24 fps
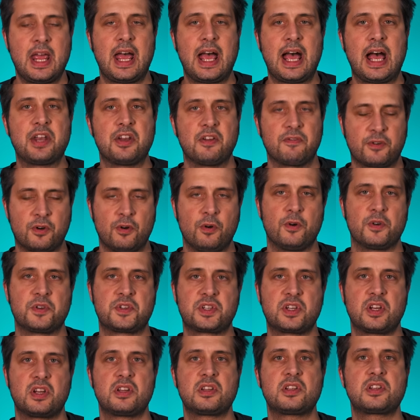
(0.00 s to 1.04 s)
and of
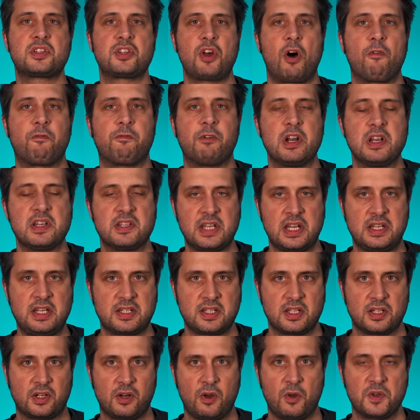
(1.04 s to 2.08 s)
course, Soverign
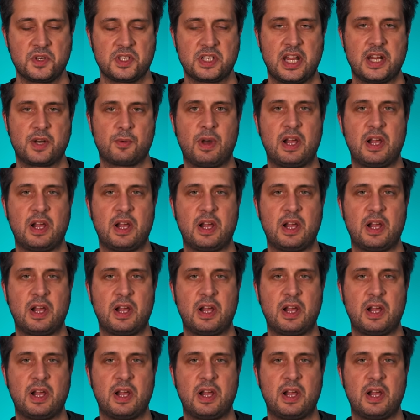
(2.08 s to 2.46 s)
Citizen content.